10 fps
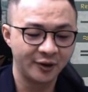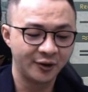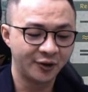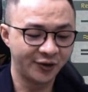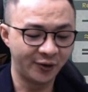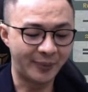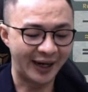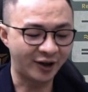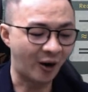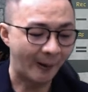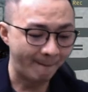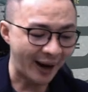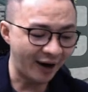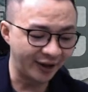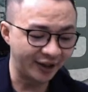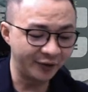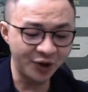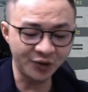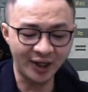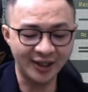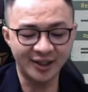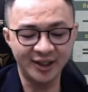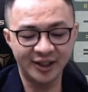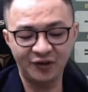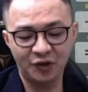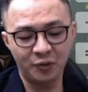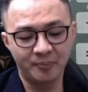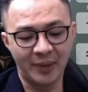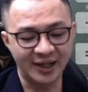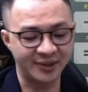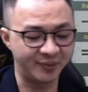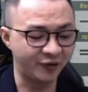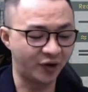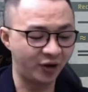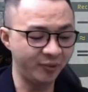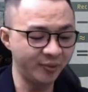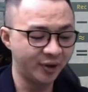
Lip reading: So by comparing, which one actually gives you maximum volume?